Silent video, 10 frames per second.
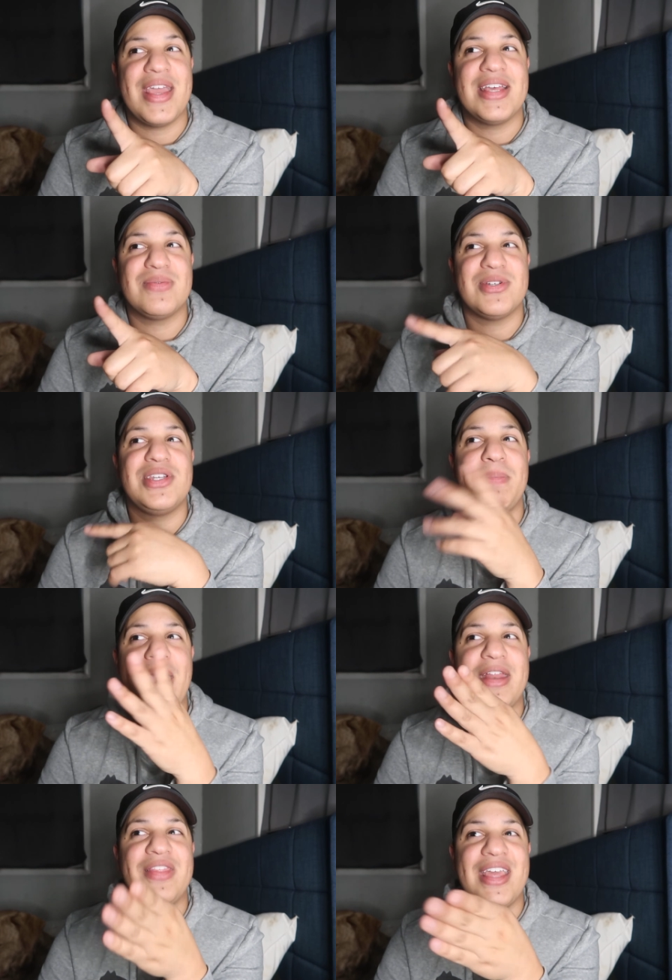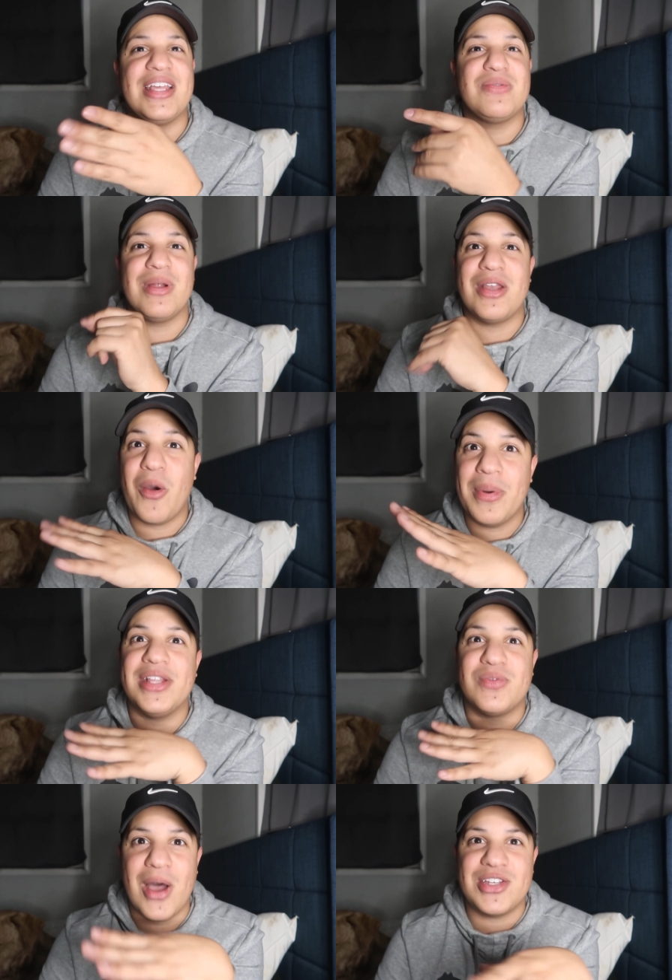things where she painted things where
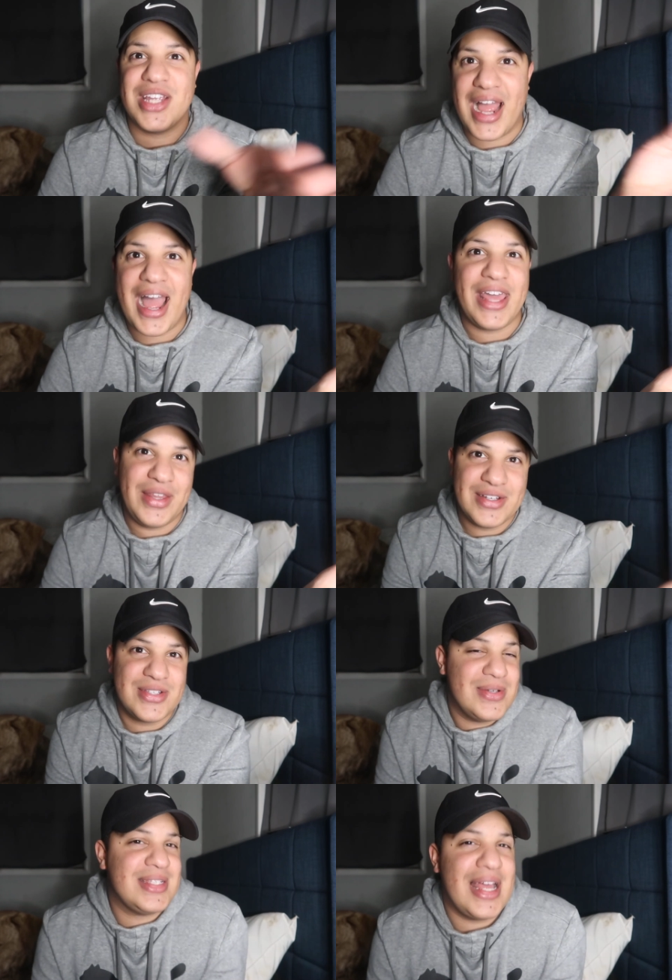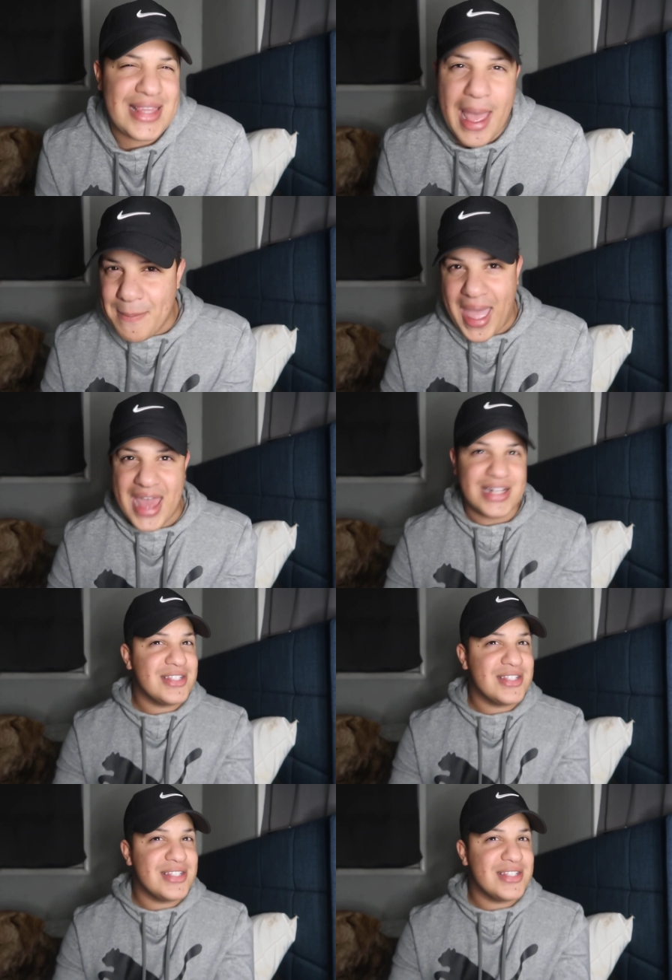nobody's watching either, so it's not that bad.